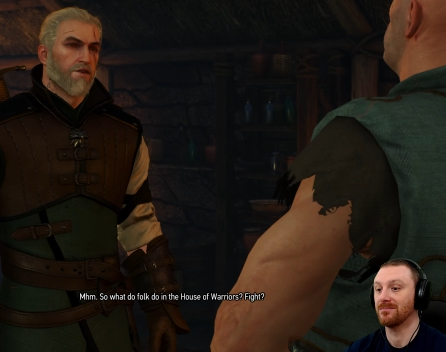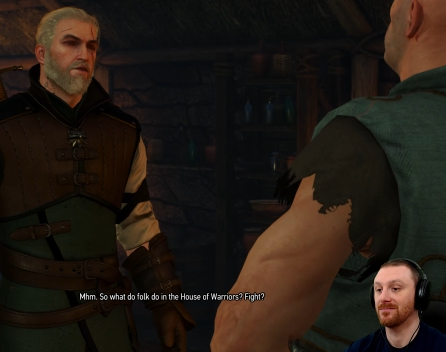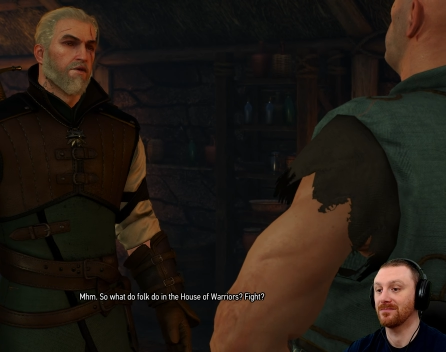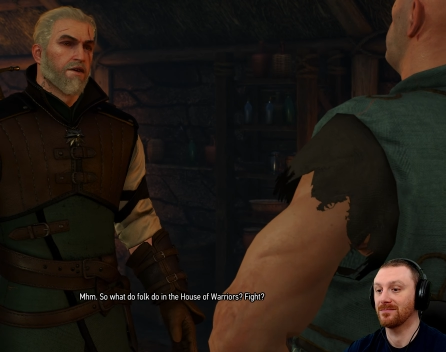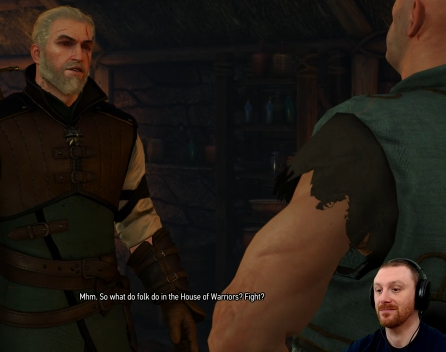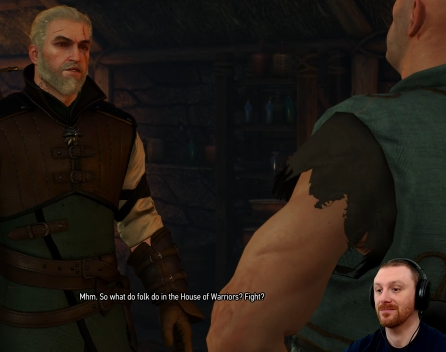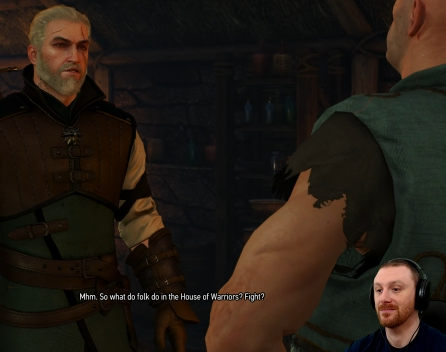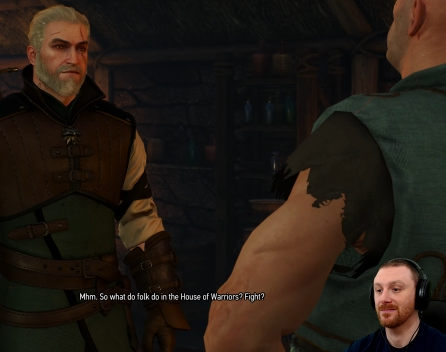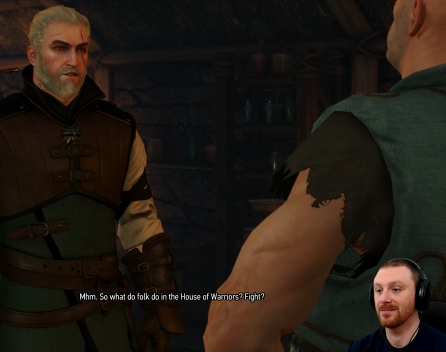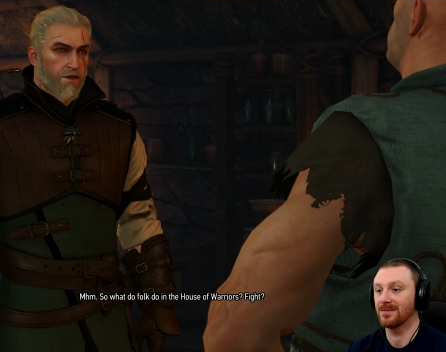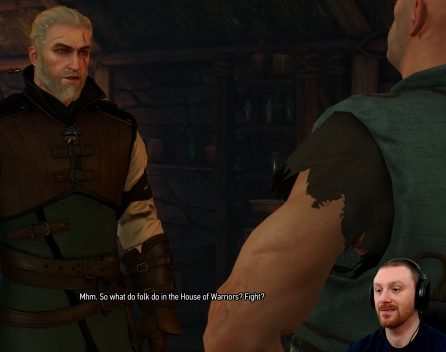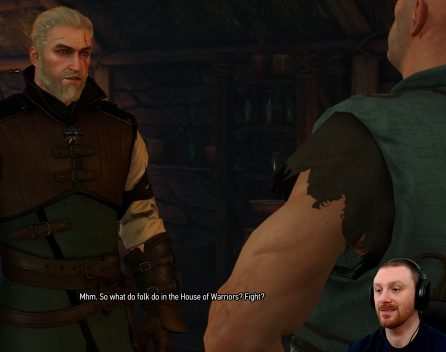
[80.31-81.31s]
Speaker 1: So what do
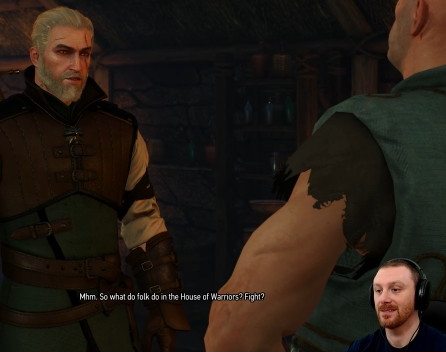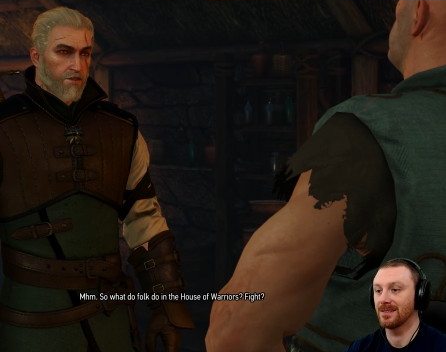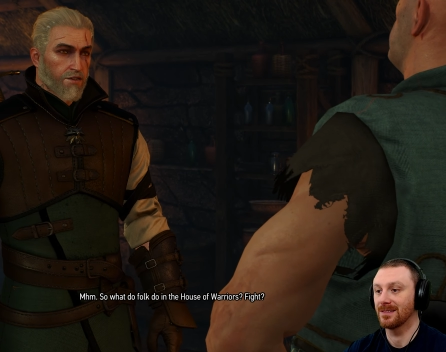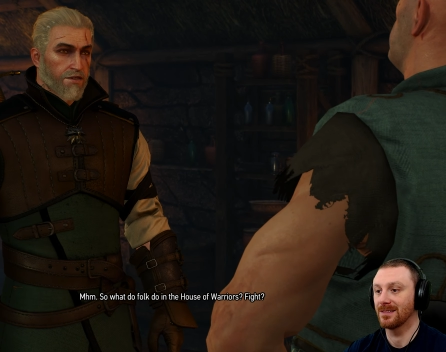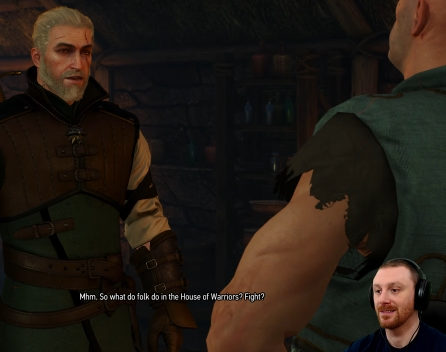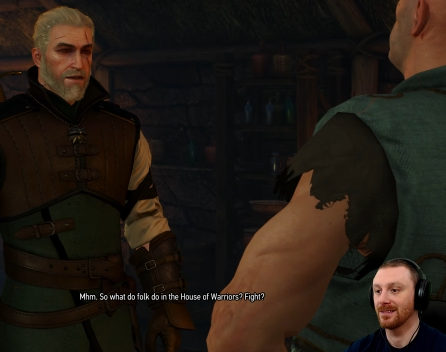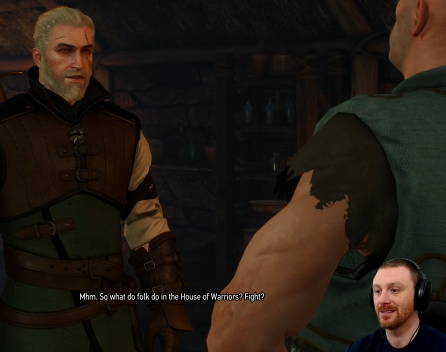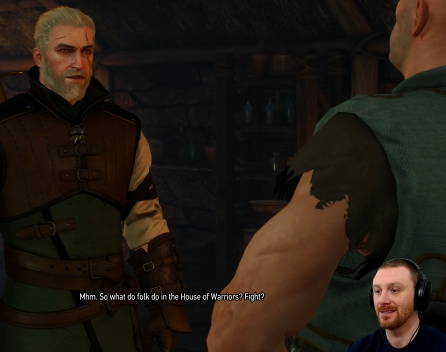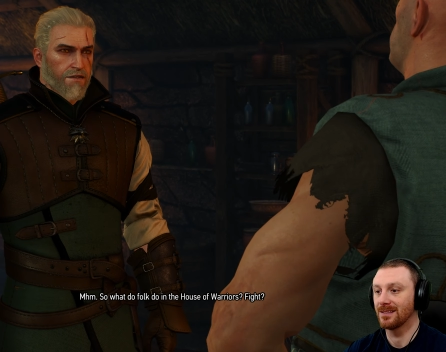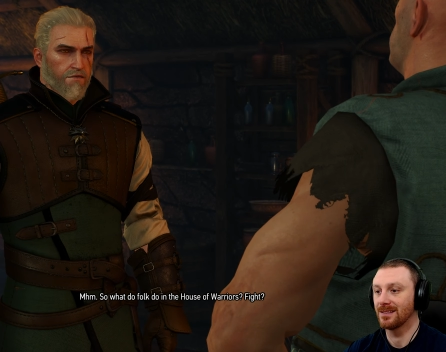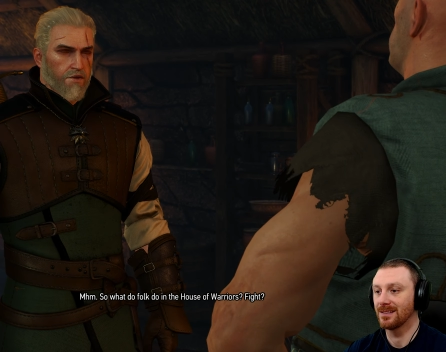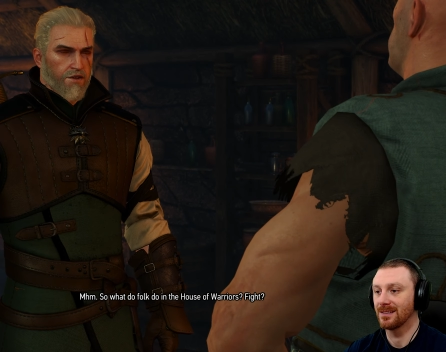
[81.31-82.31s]
folk do in the
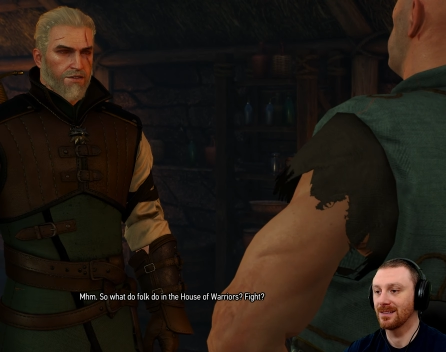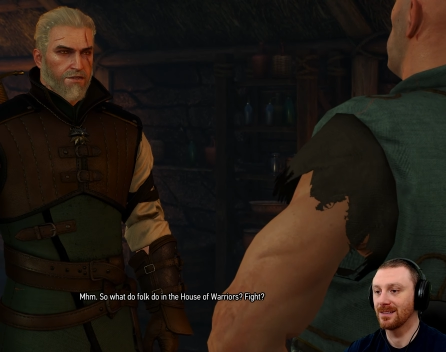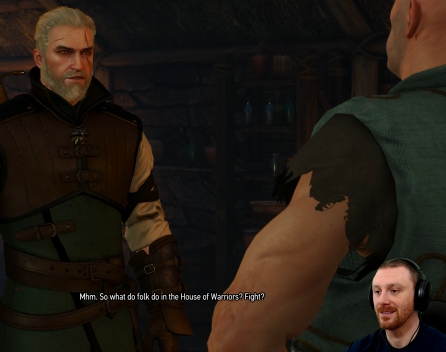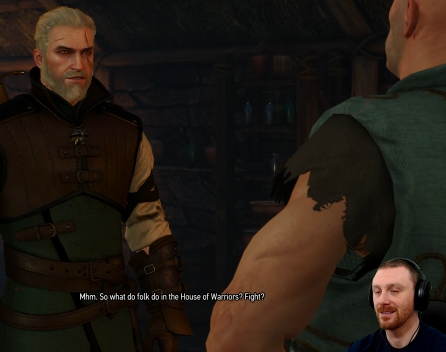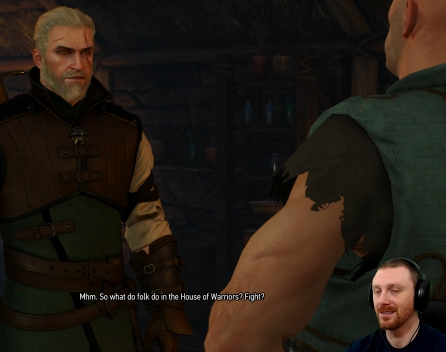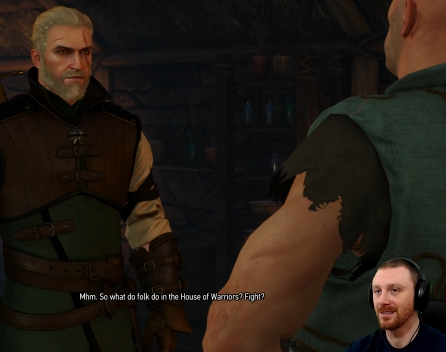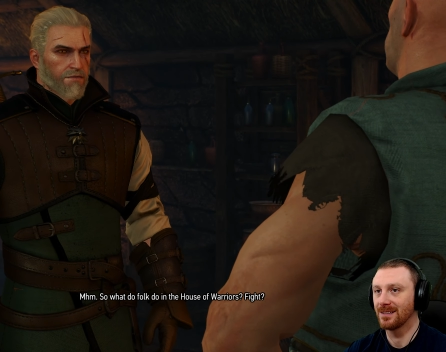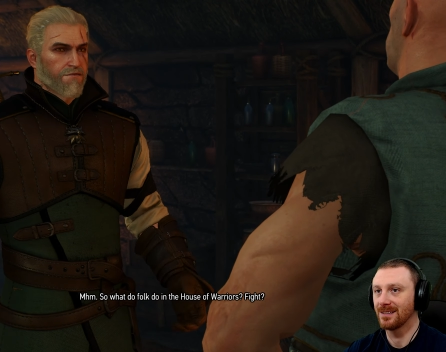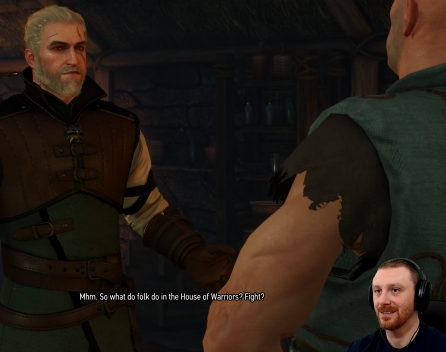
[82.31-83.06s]
House of Warriors?